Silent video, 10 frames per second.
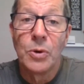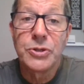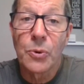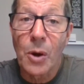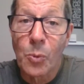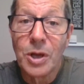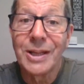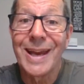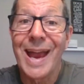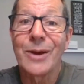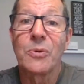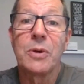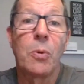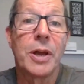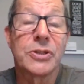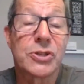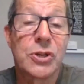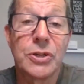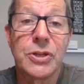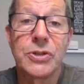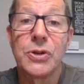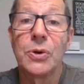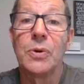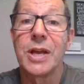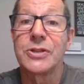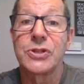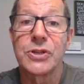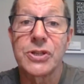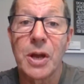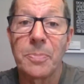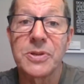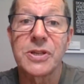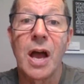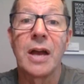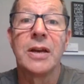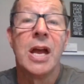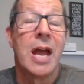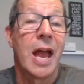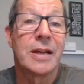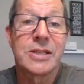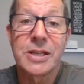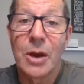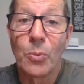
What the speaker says: you're really angry, what's good to do is just step aside and say,